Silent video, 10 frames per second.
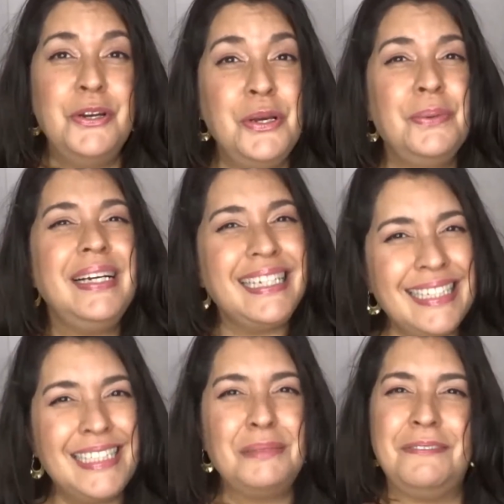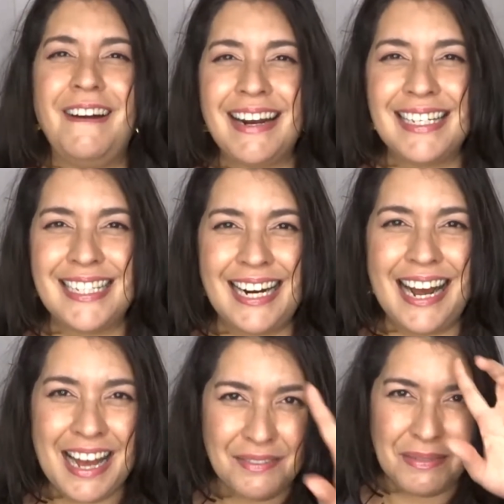new-ish products that
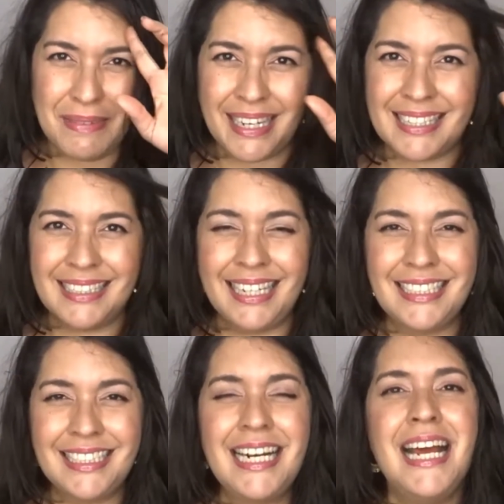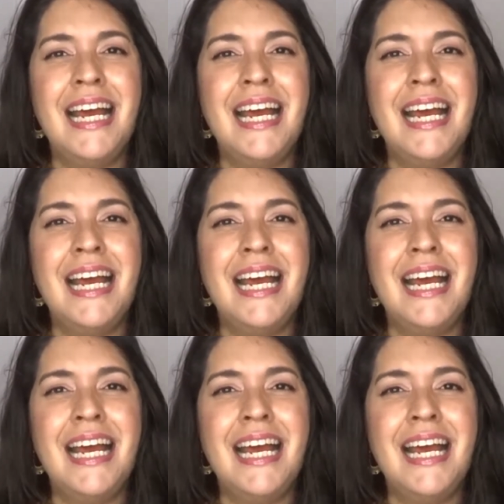I have in my collection.